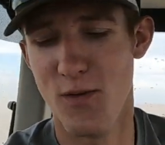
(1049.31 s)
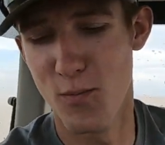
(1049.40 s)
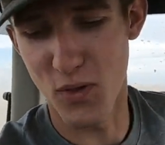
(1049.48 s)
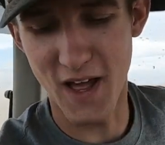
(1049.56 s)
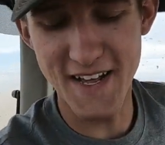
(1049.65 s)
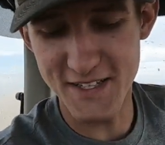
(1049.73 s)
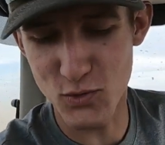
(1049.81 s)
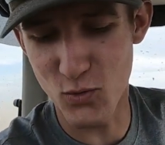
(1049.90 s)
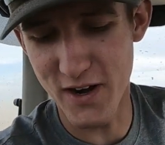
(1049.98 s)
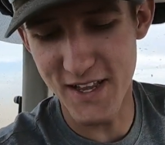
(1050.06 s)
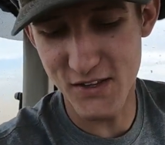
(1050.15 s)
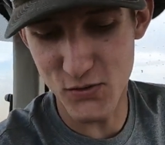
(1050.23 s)
Plant
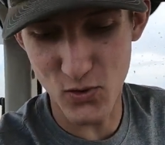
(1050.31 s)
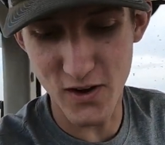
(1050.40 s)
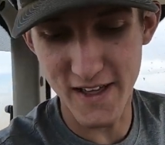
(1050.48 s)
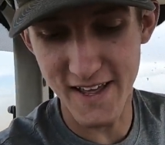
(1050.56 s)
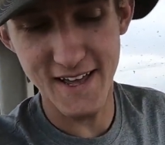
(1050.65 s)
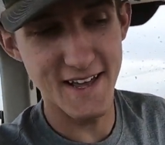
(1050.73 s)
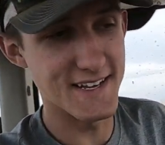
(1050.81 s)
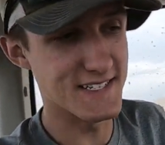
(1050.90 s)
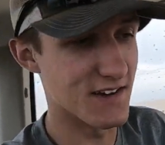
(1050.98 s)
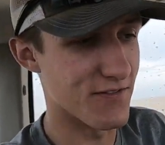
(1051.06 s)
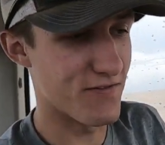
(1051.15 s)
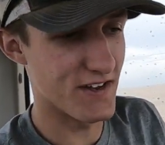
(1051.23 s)
2020 is
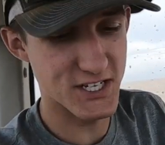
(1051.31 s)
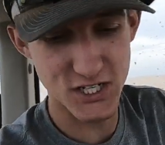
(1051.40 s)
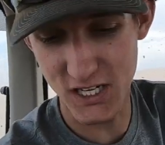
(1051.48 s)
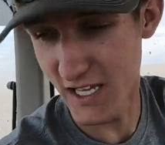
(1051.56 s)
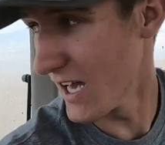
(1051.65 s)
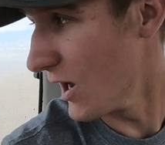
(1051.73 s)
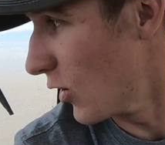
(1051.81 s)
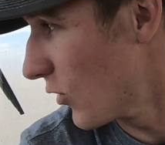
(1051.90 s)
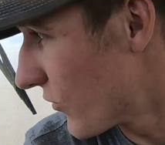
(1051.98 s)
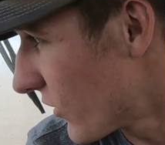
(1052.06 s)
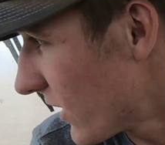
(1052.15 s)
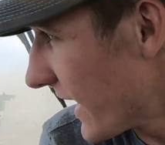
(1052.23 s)
officially
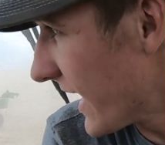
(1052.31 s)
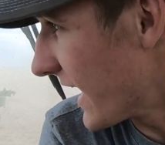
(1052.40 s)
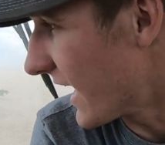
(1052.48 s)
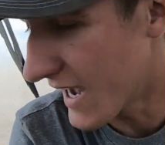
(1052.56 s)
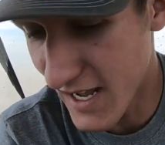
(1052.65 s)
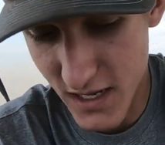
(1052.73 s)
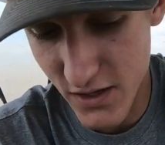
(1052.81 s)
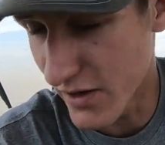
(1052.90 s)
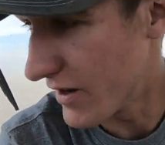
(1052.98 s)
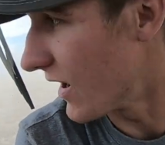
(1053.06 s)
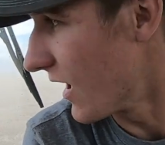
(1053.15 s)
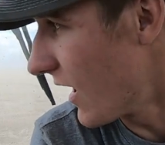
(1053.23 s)
over, and I could
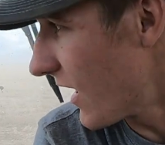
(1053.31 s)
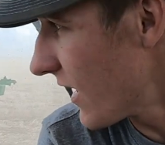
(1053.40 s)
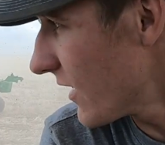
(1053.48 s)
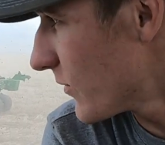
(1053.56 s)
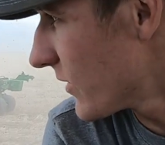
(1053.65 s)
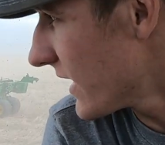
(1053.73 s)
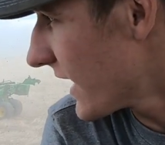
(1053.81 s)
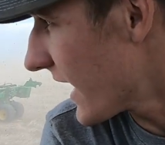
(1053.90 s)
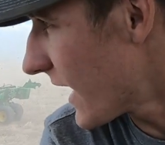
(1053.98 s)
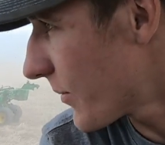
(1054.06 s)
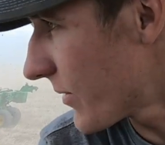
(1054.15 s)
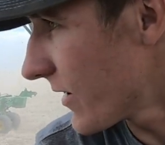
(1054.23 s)
not be
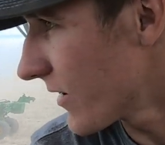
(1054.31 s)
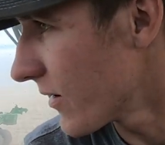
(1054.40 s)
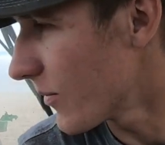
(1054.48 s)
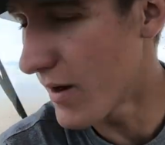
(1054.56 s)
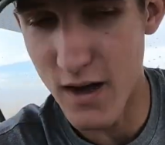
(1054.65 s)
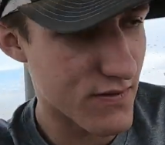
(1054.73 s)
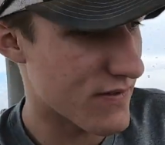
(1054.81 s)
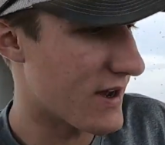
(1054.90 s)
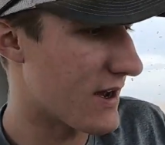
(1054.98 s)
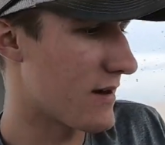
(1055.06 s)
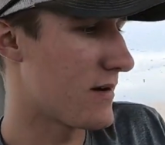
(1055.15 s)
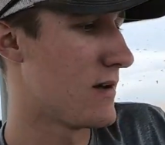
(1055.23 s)
happier about that.